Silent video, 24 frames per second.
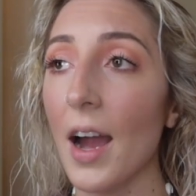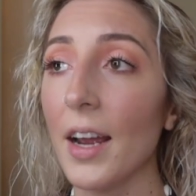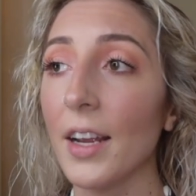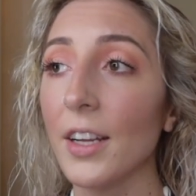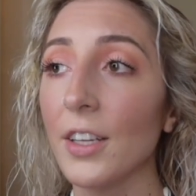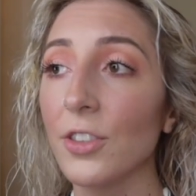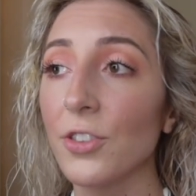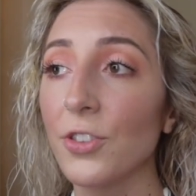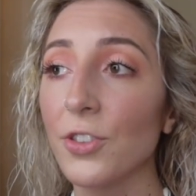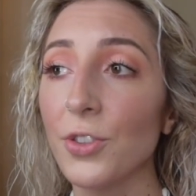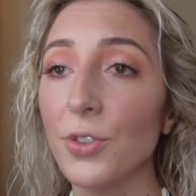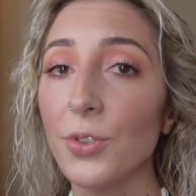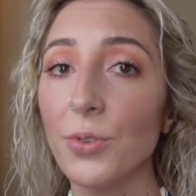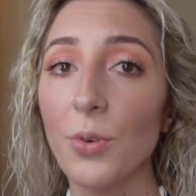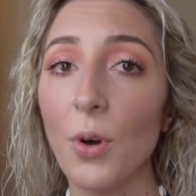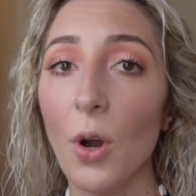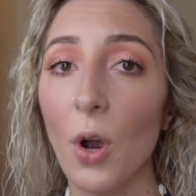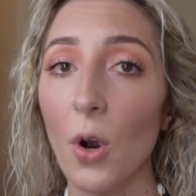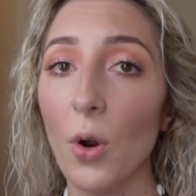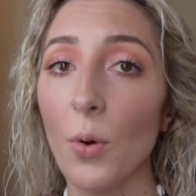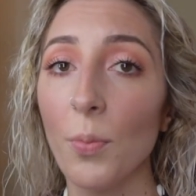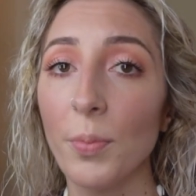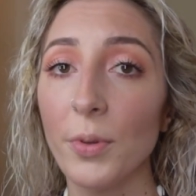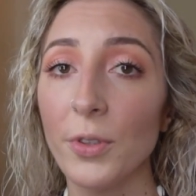I do
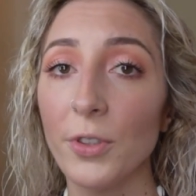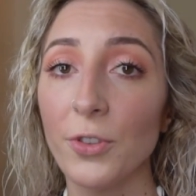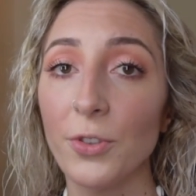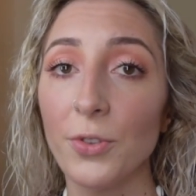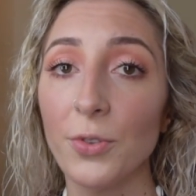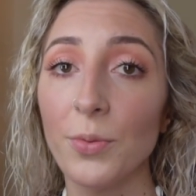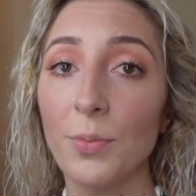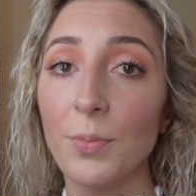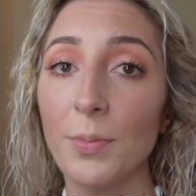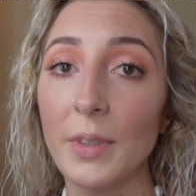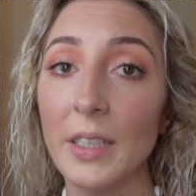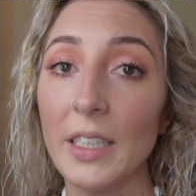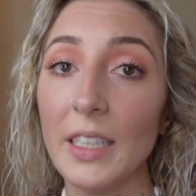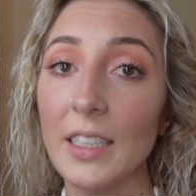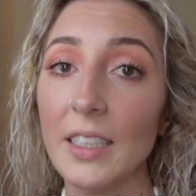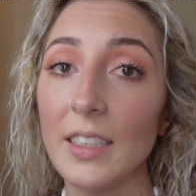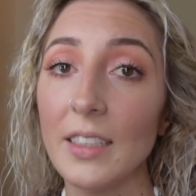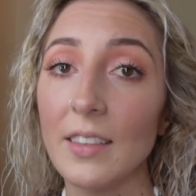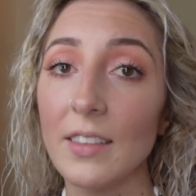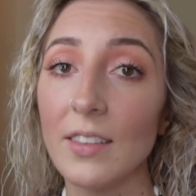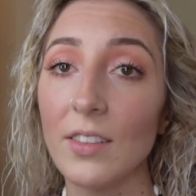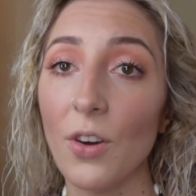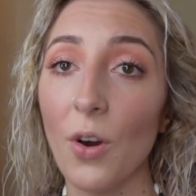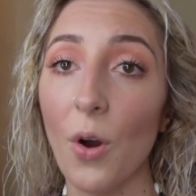hope to
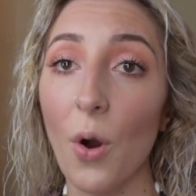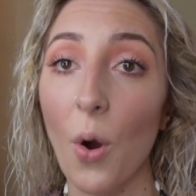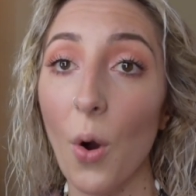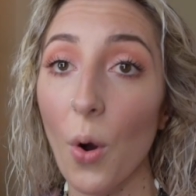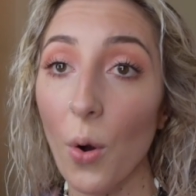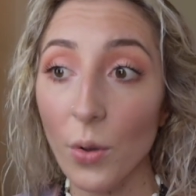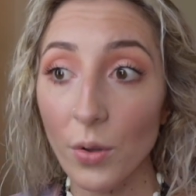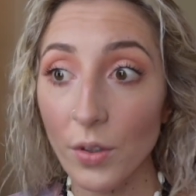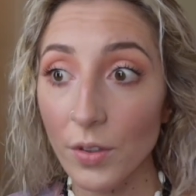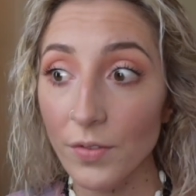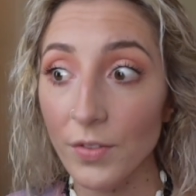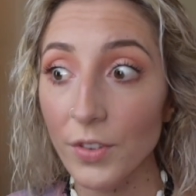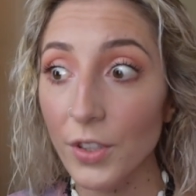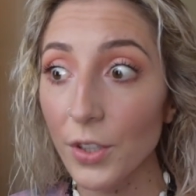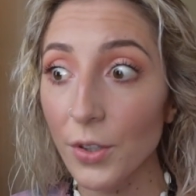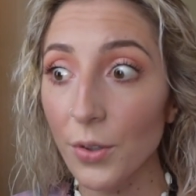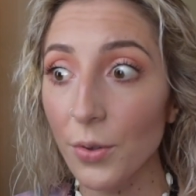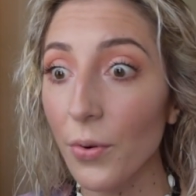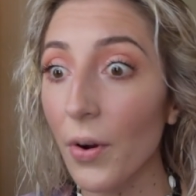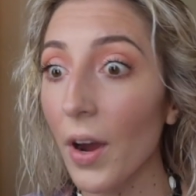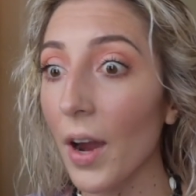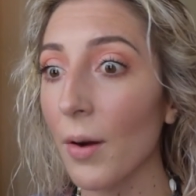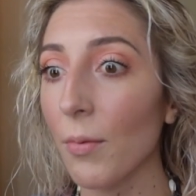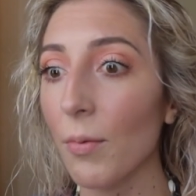meet all of
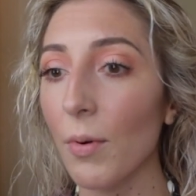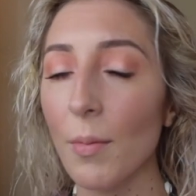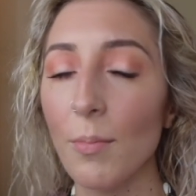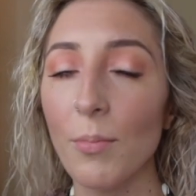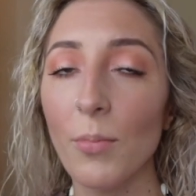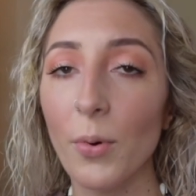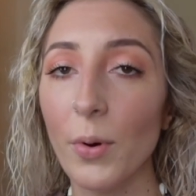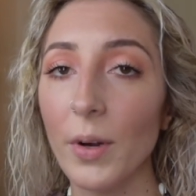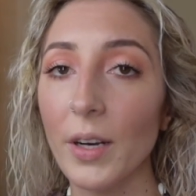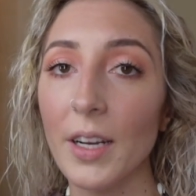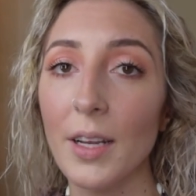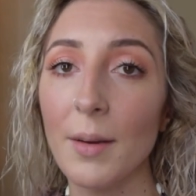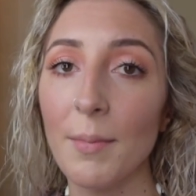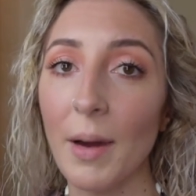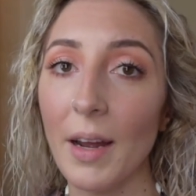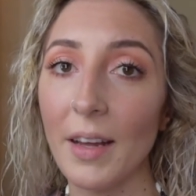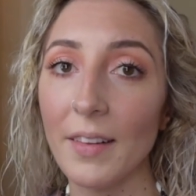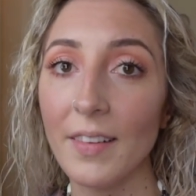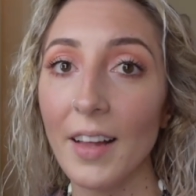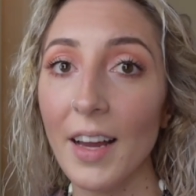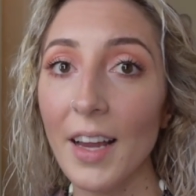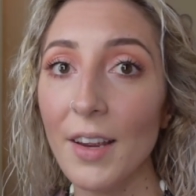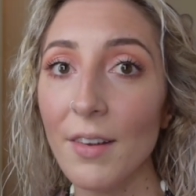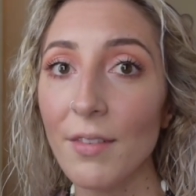you at one point in my
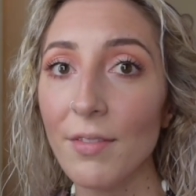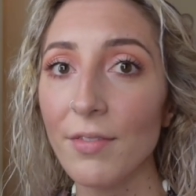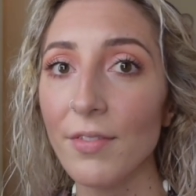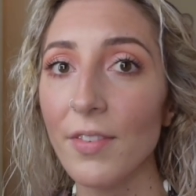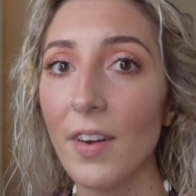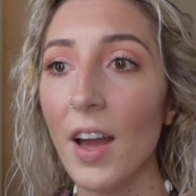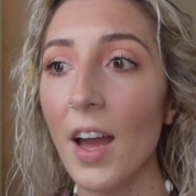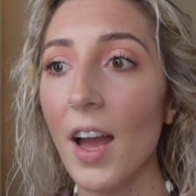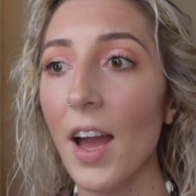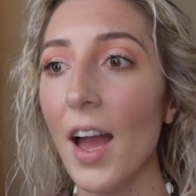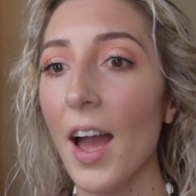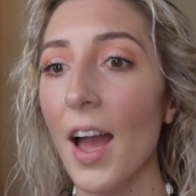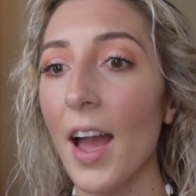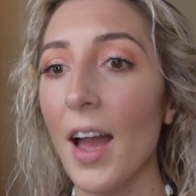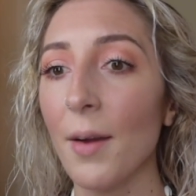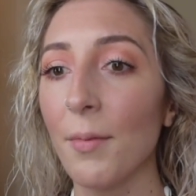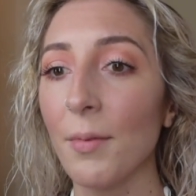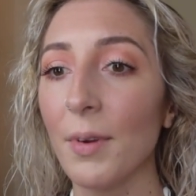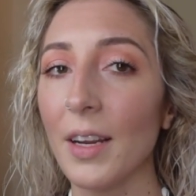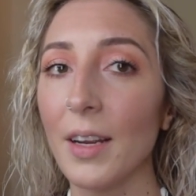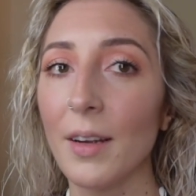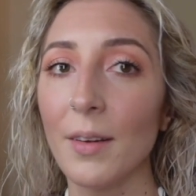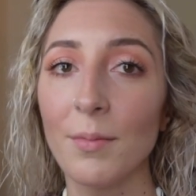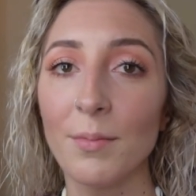life, and
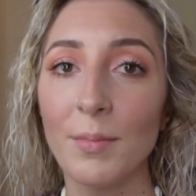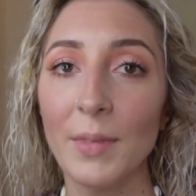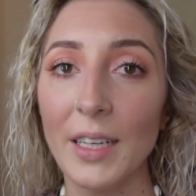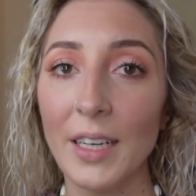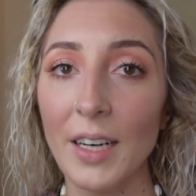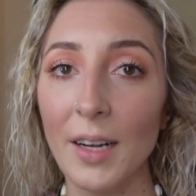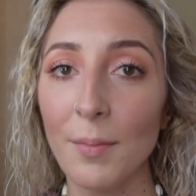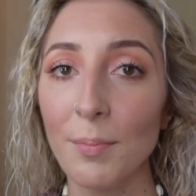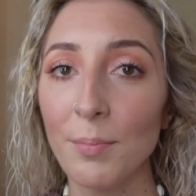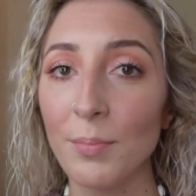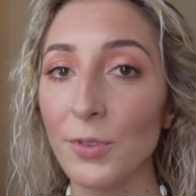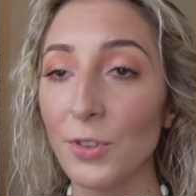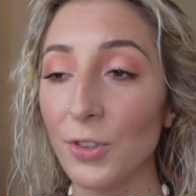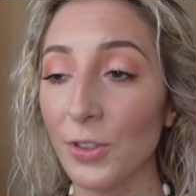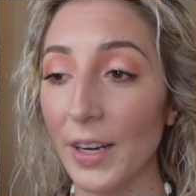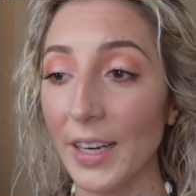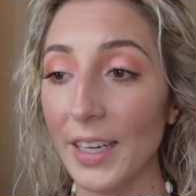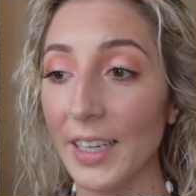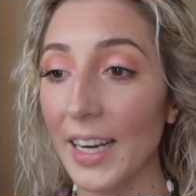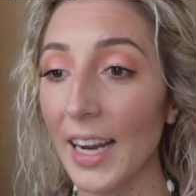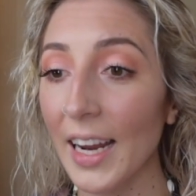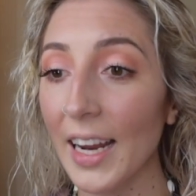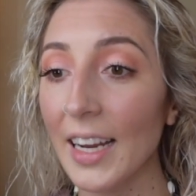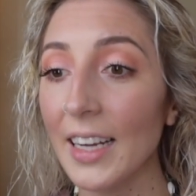we can meet up,
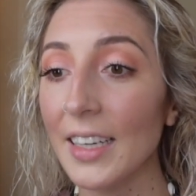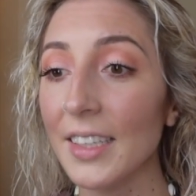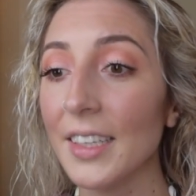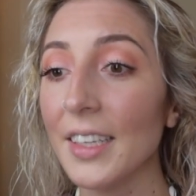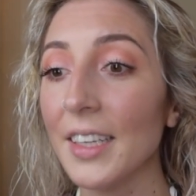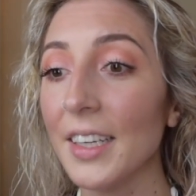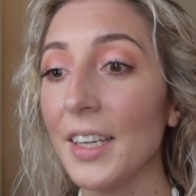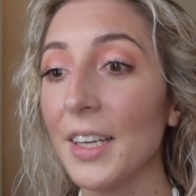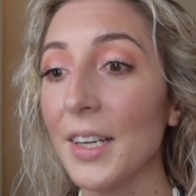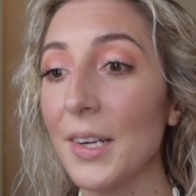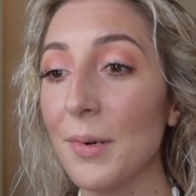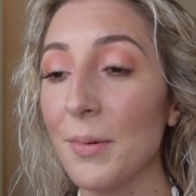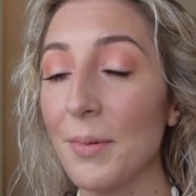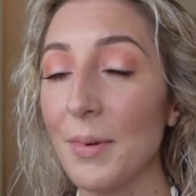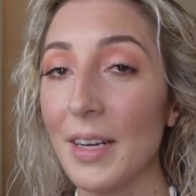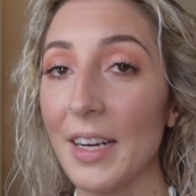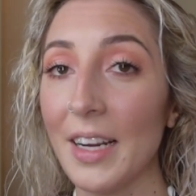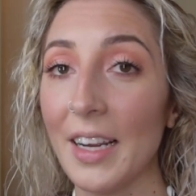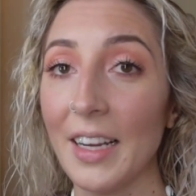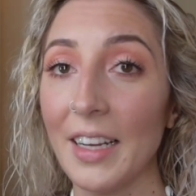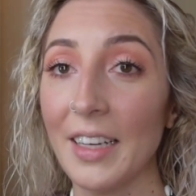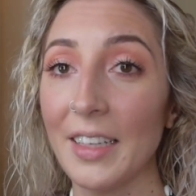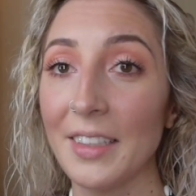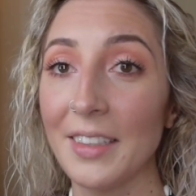trade candy, we
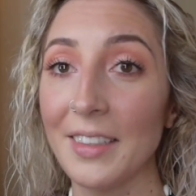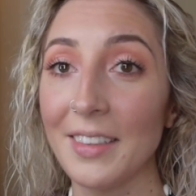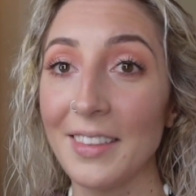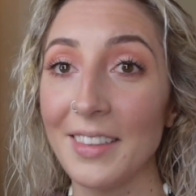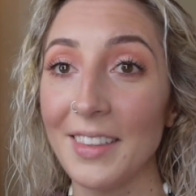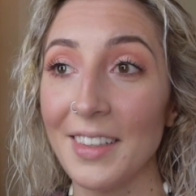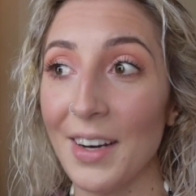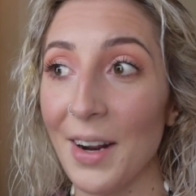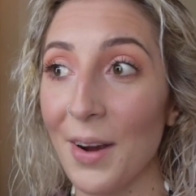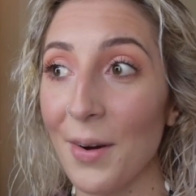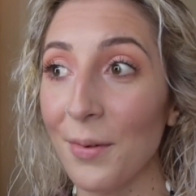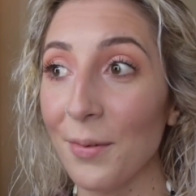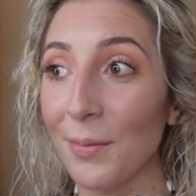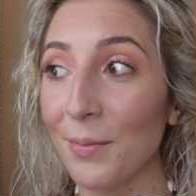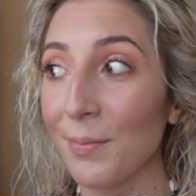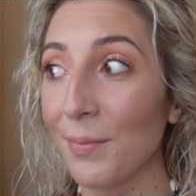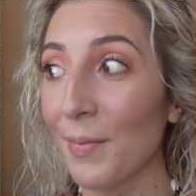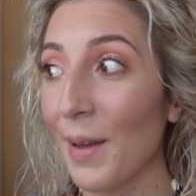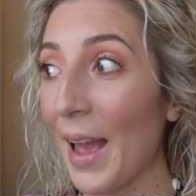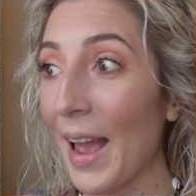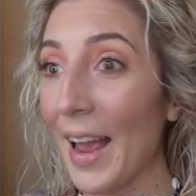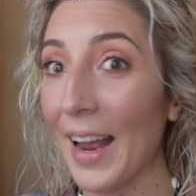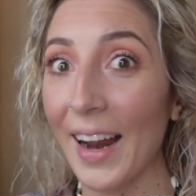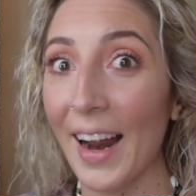can, you know,
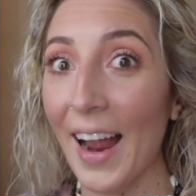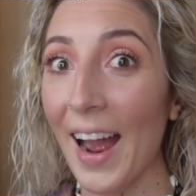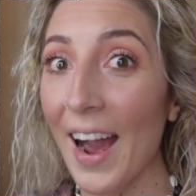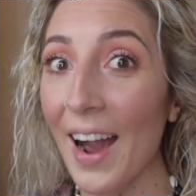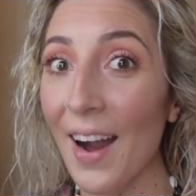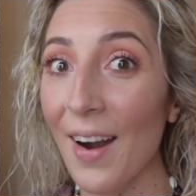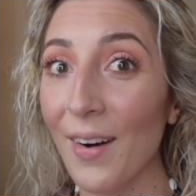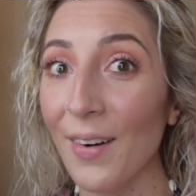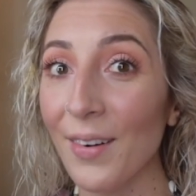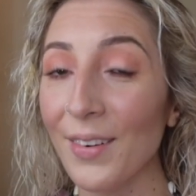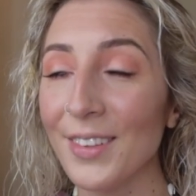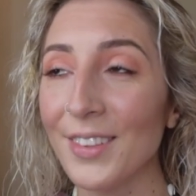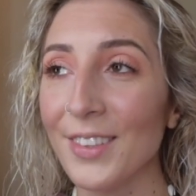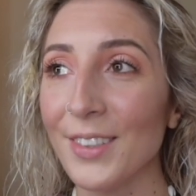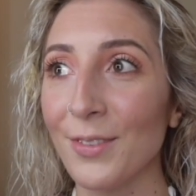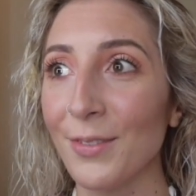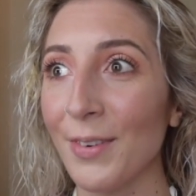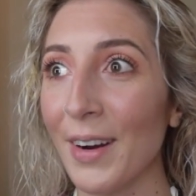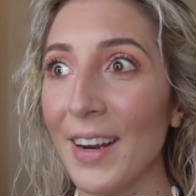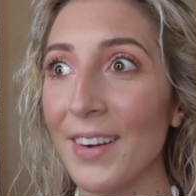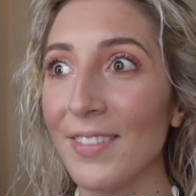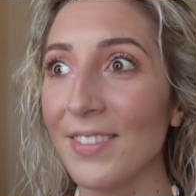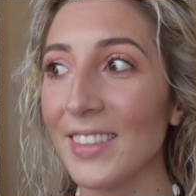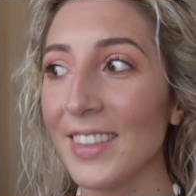hang out,
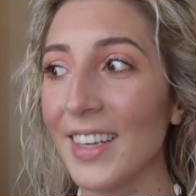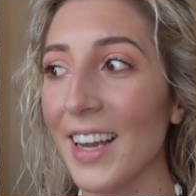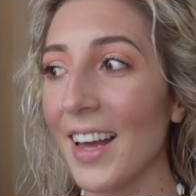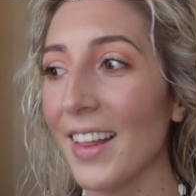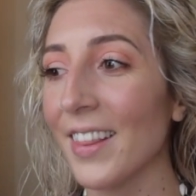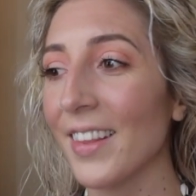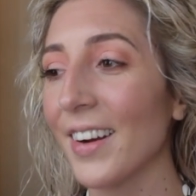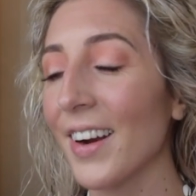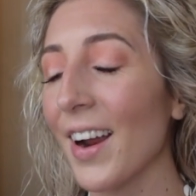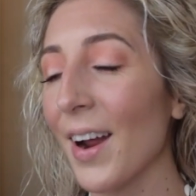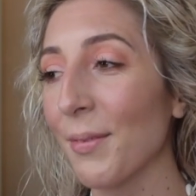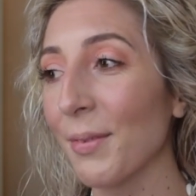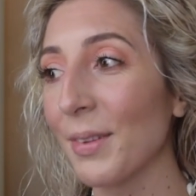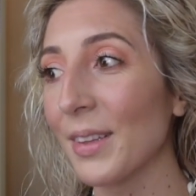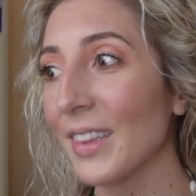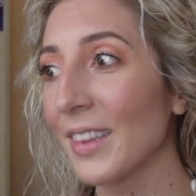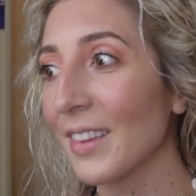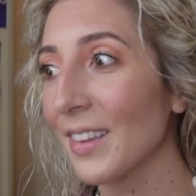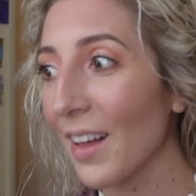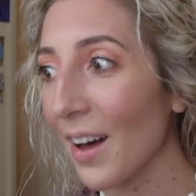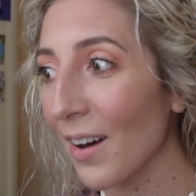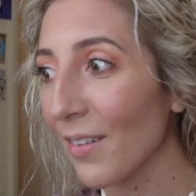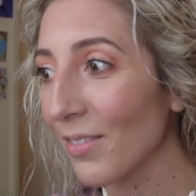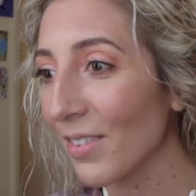rave together. I would
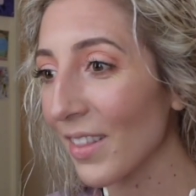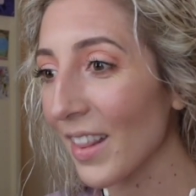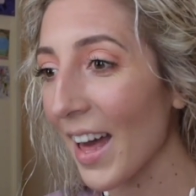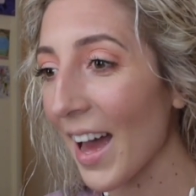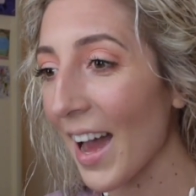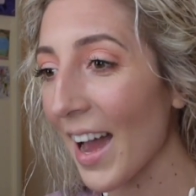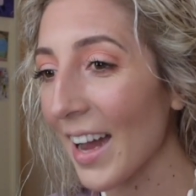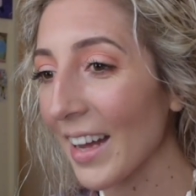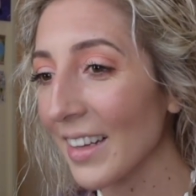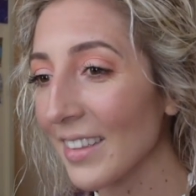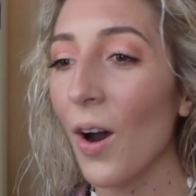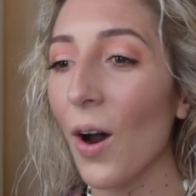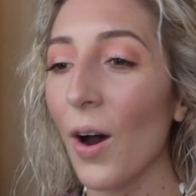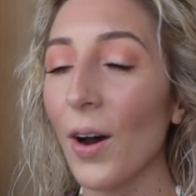love that.